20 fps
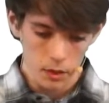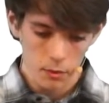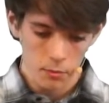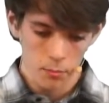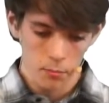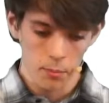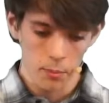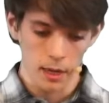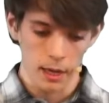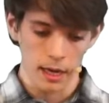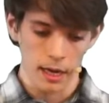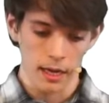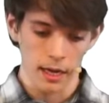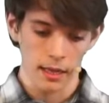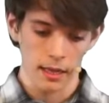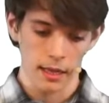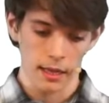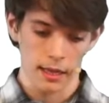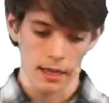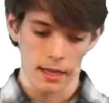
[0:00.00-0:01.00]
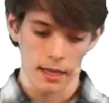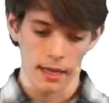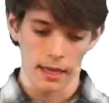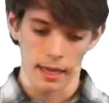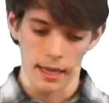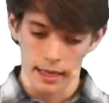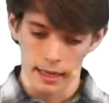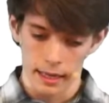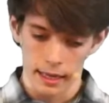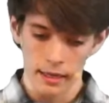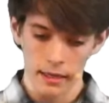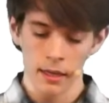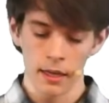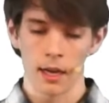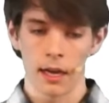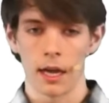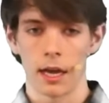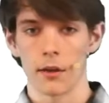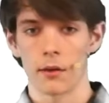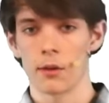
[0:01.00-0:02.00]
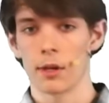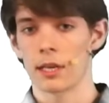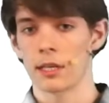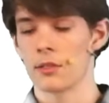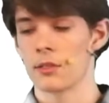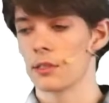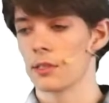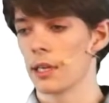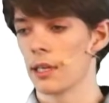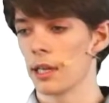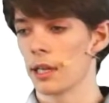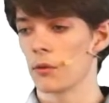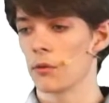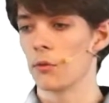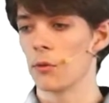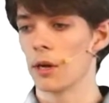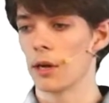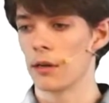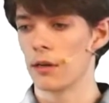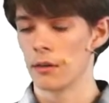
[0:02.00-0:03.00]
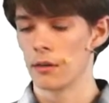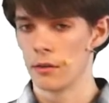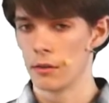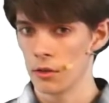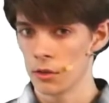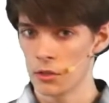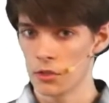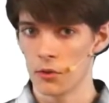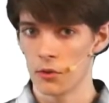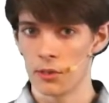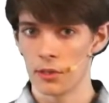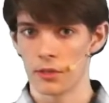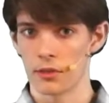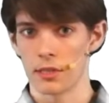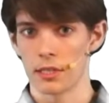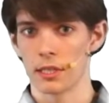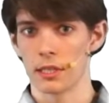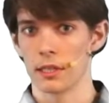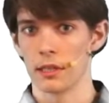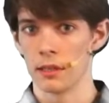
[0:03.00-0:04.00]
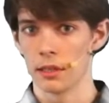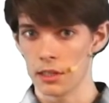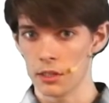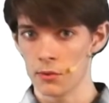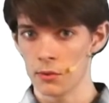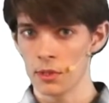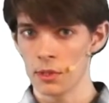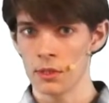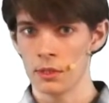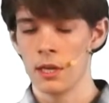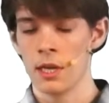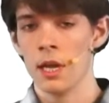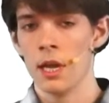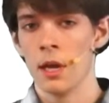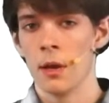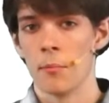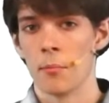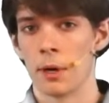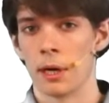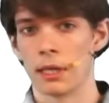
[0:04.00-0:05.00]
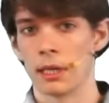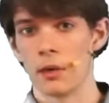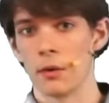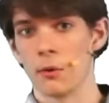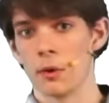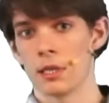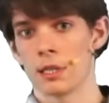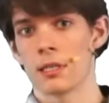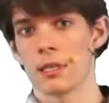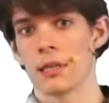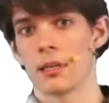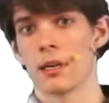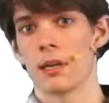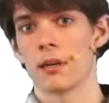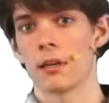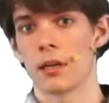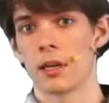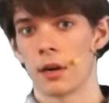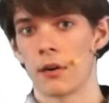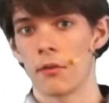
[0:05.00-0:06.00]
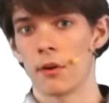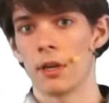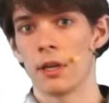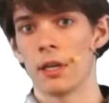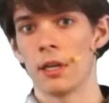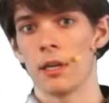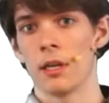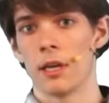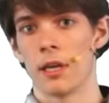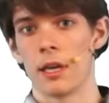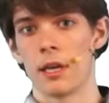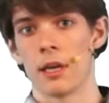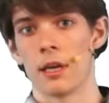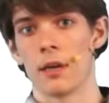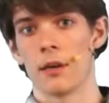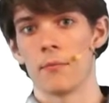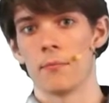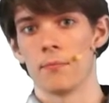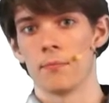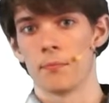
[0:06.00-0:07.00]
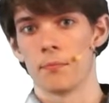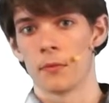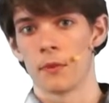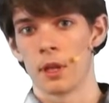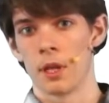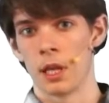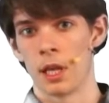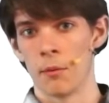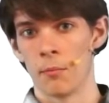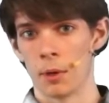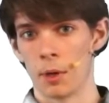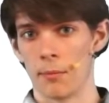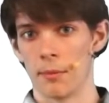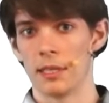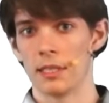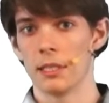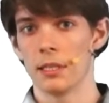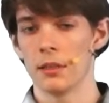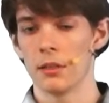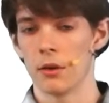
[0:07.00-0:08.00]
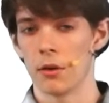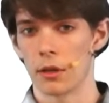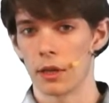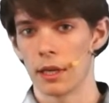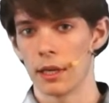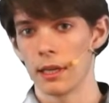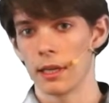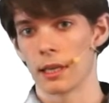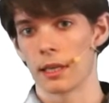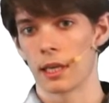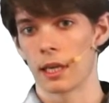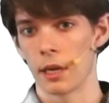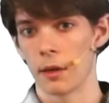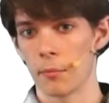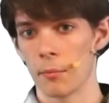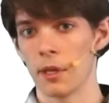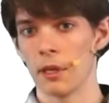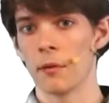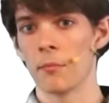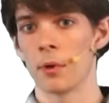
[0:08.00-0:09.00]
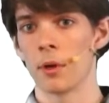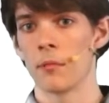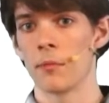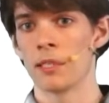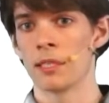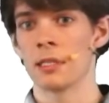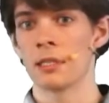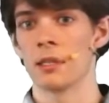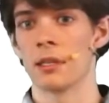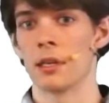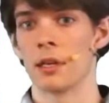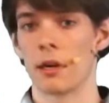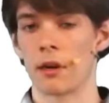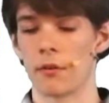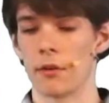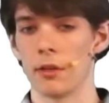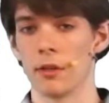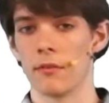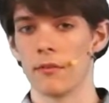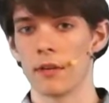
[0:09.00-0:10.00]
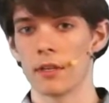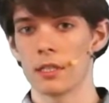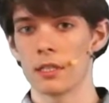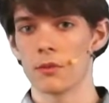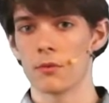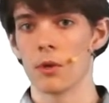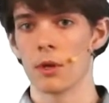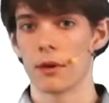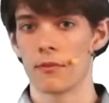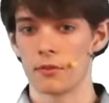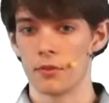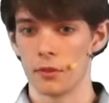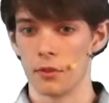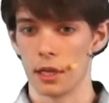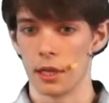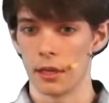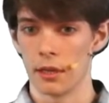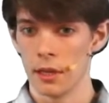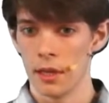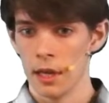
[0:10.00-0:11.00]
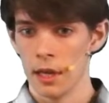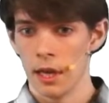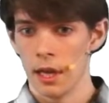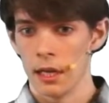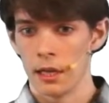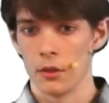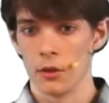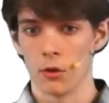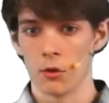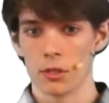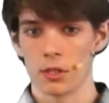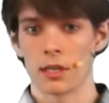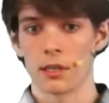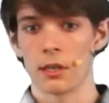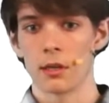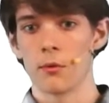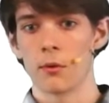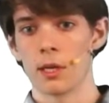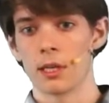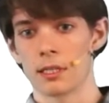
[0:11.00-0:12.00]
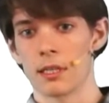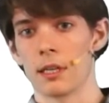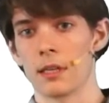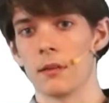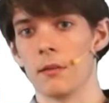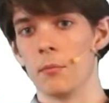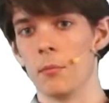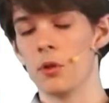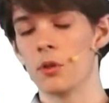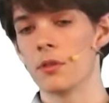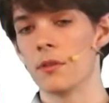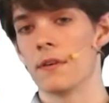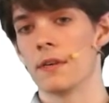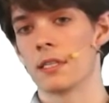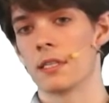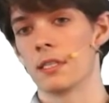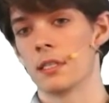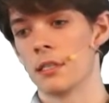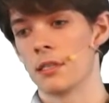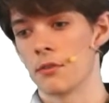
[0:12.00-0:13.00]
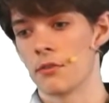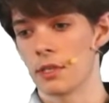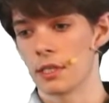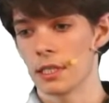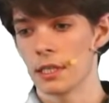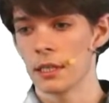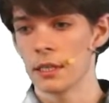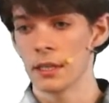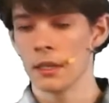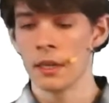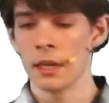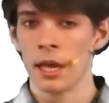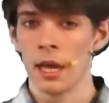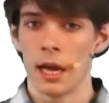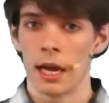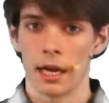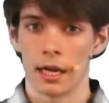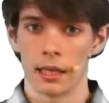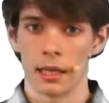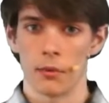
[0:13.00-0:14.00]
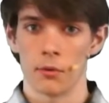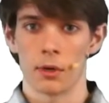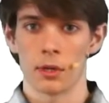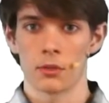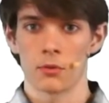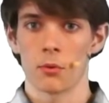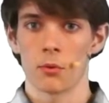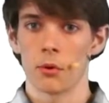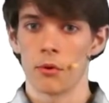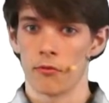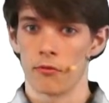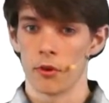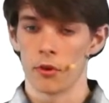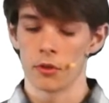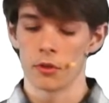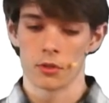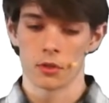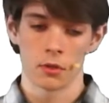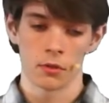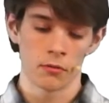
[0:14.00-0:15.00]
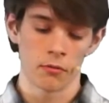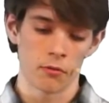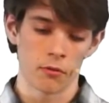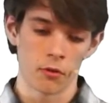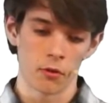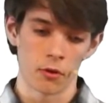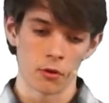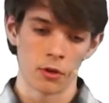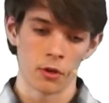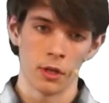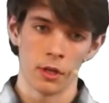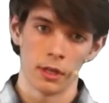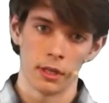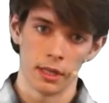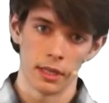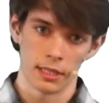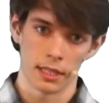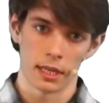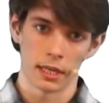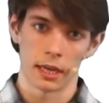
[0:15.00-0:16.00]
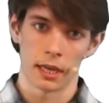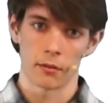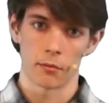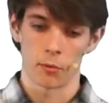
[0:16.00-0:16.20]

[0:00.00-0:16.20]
but again, I would like to say that we are not so interested in these ones, but the ones that are currently implemented, okay, that can be implemented in the current devices we have today. Those are the ones that Multiverse is interested in, and the ones we will focus on for this Ignite